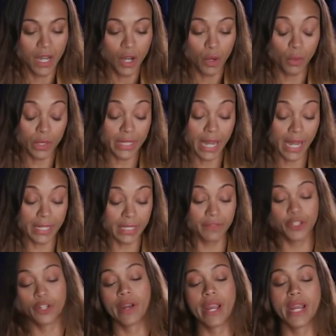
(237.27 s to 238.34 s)
What kind of
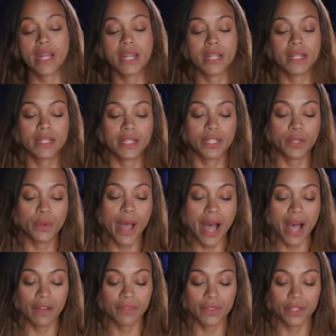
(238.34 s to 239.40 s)
training did you
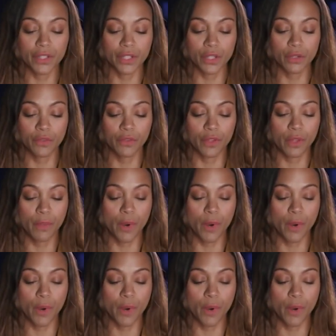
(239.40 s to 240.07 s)
have to do for the